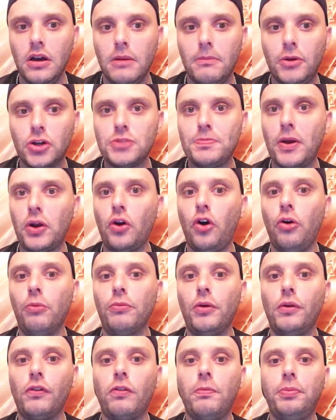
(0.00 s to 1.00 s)
Much better home
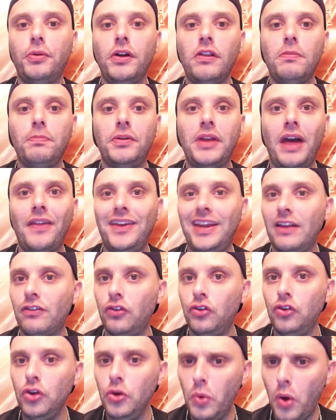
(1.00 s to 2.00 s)
road splits, but now that he has a
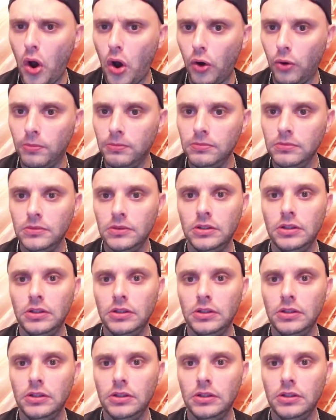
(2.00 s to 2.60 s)
new home,